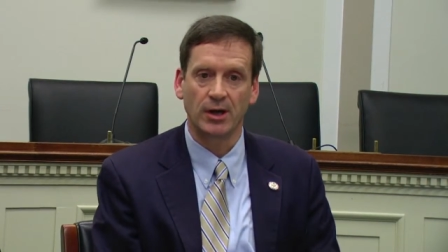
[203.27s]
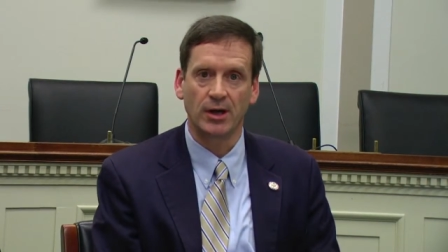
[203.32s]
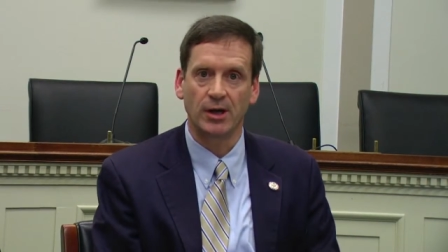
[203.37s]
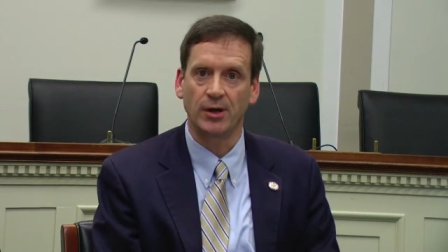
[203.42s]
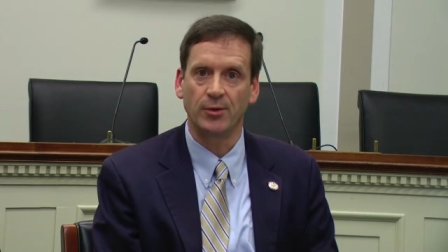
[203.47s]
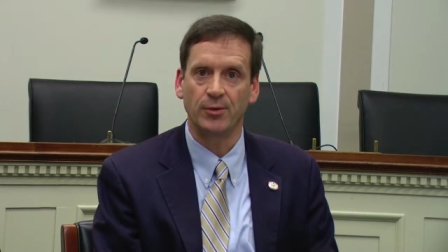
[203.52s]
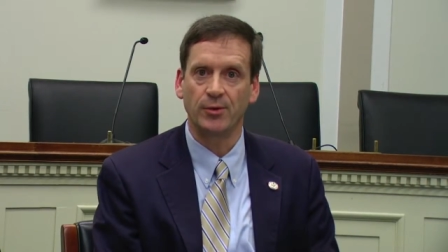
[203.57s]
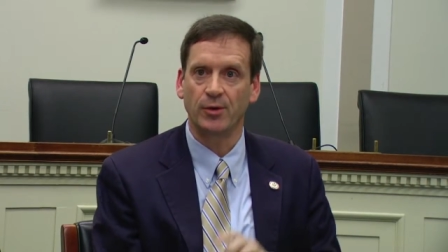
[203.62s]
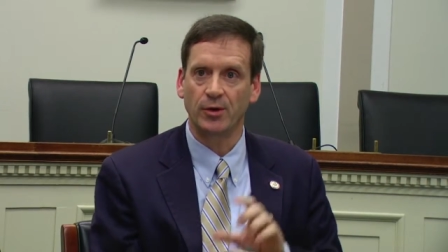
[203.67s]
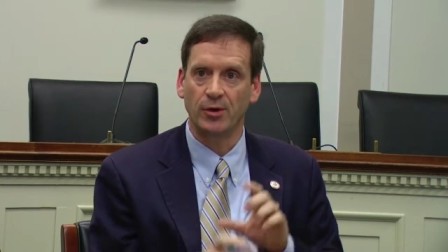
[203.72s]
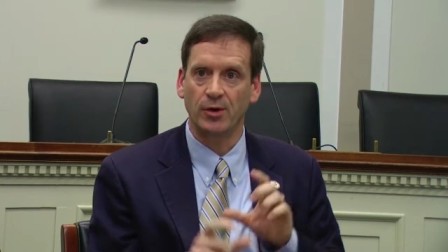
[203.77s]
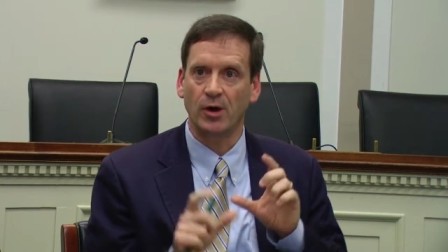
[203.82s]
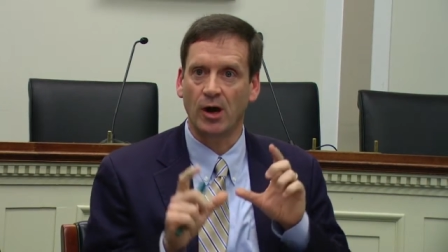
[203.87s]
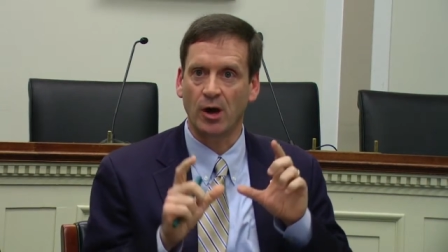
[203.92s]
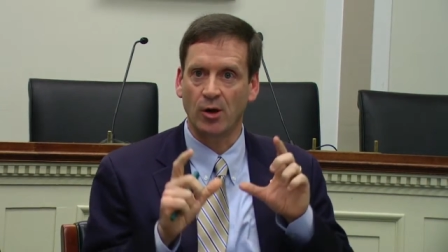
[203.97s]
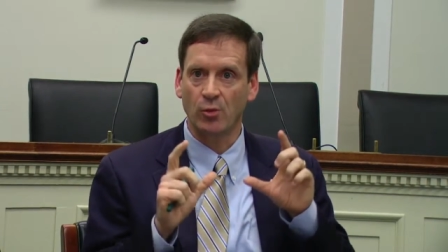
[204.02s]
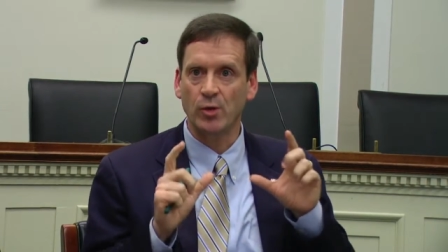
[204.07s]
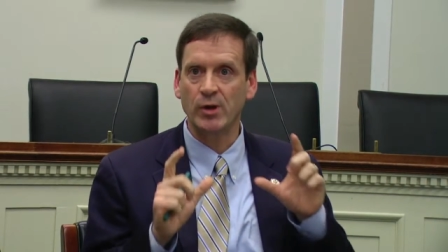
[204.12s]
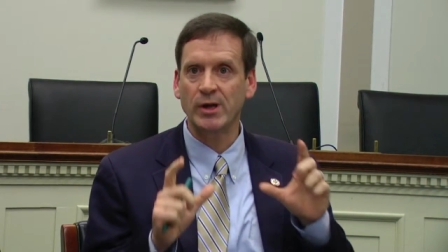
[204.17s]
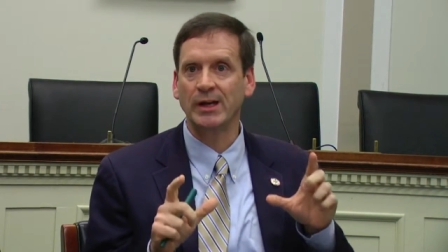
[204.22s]
uh,
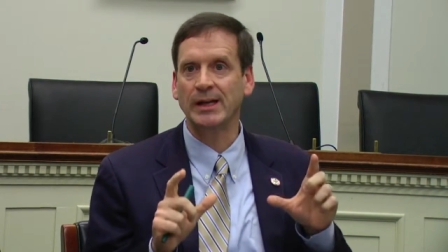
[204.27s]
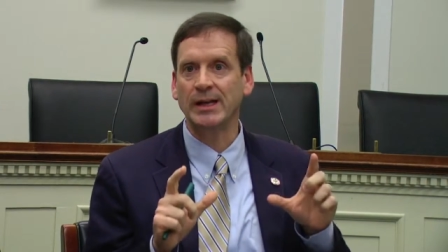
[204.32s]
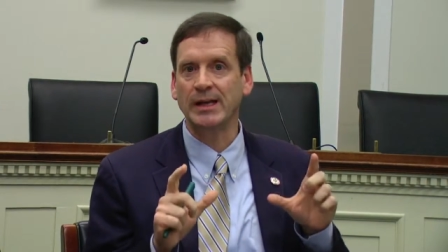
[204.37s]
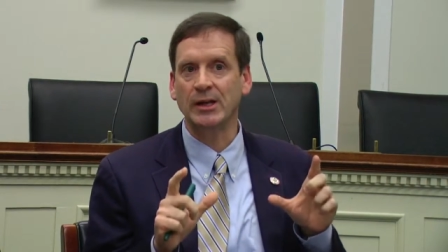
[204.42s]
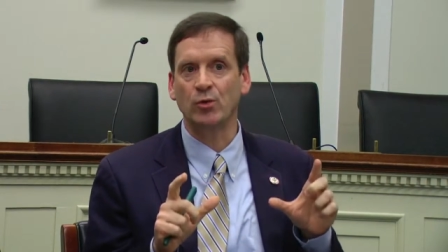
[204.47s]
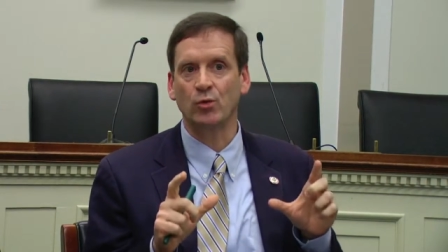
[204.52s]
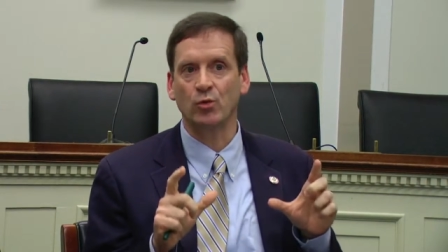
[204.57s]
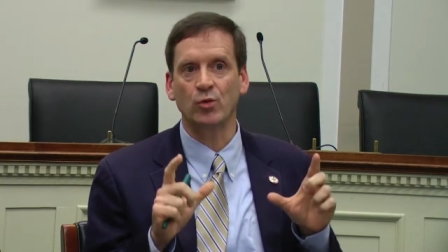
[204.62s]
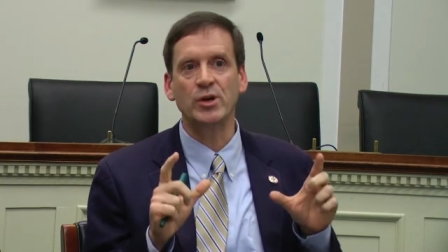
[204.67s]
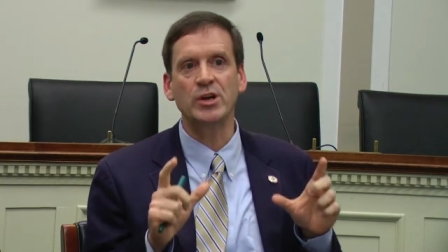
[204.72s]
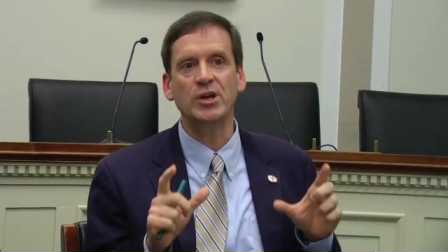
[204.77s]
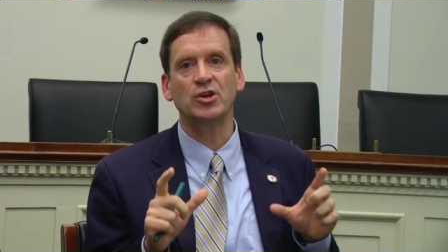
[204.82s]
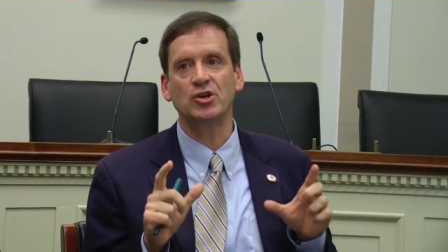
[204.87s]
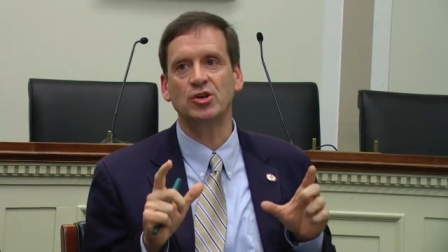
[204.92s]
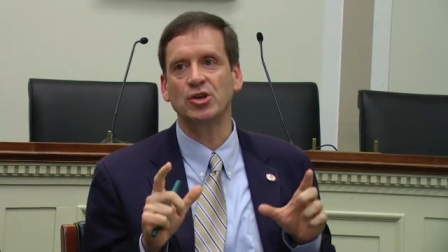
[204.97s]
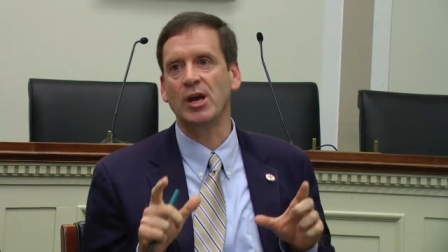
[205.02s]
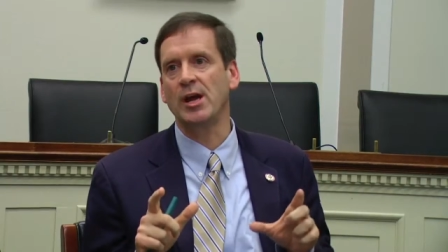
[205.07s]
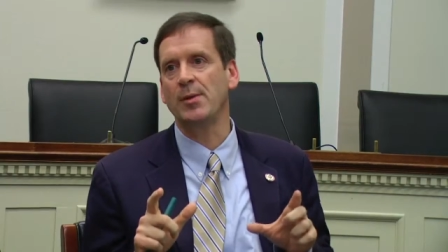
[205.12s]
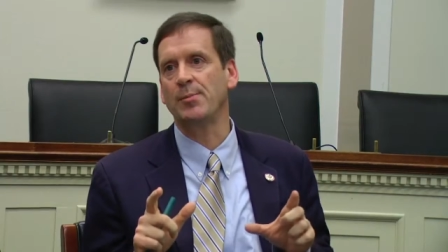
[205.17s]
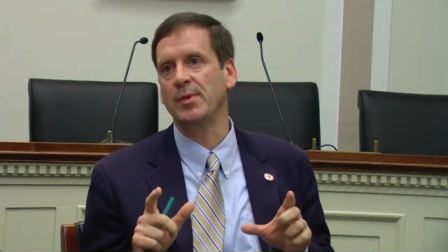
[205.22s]
are really
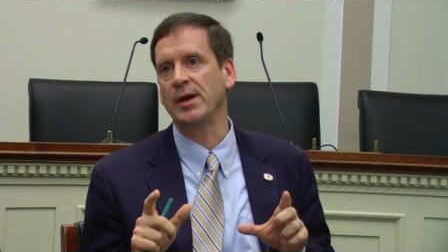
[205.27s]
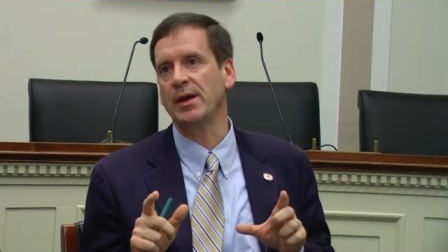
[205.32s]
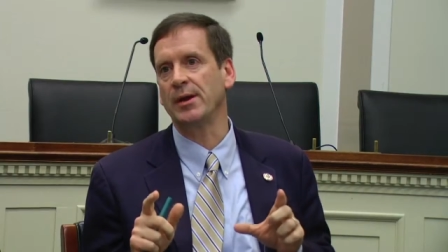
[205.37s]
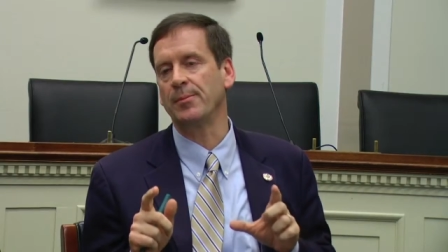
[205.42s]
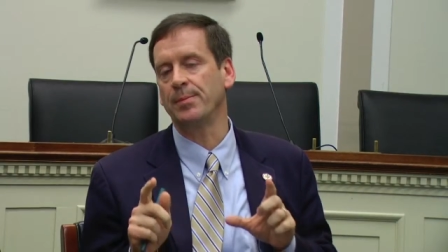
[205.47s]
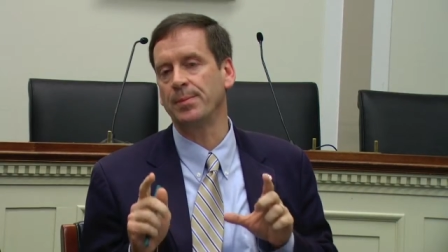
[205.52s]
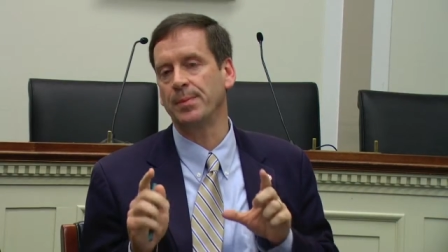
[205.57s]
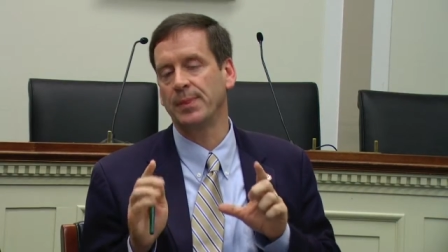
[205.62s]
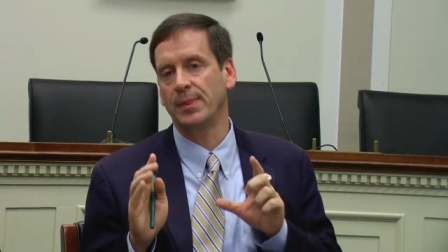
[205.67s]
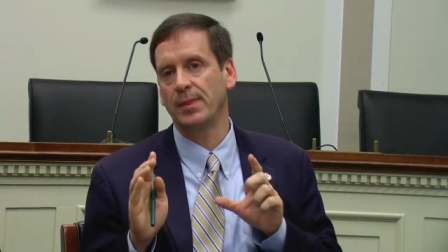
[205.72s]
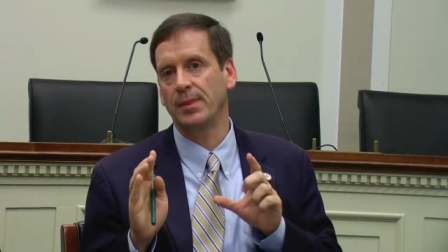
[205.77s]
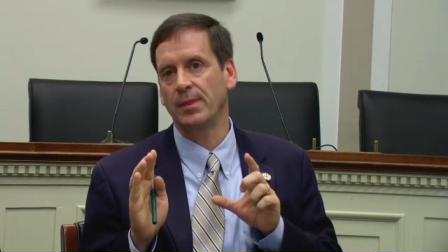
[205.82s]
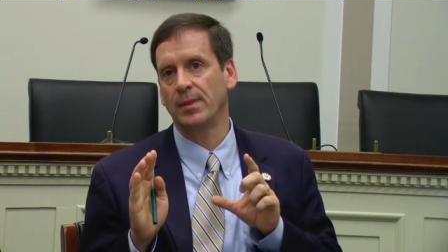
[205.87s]
reshaping